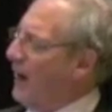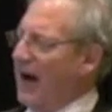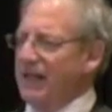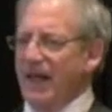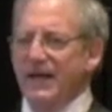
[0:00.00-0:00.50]

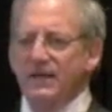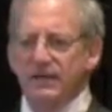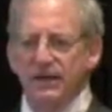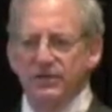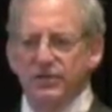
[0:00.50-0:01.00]
I like
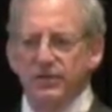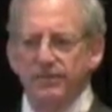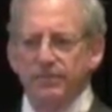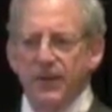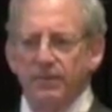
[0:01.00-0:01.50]
this
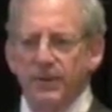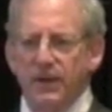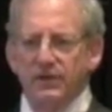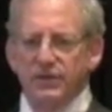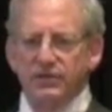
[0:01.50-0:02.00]

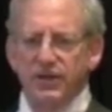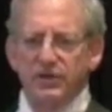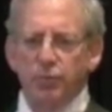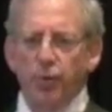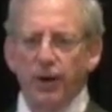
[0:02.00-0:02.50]
because it
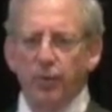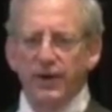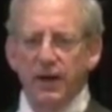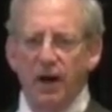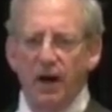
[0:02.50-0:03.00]
says where
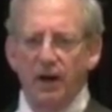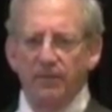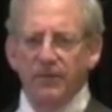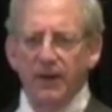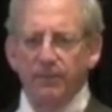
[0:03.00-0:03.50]
we are,
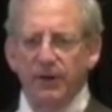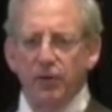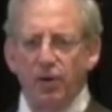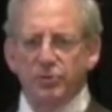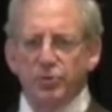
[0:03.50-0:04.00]
but
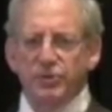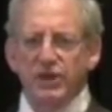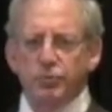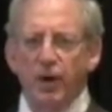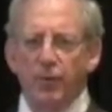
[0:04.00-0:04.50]
it also
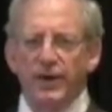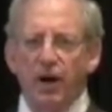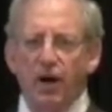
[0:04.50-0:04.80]
says where we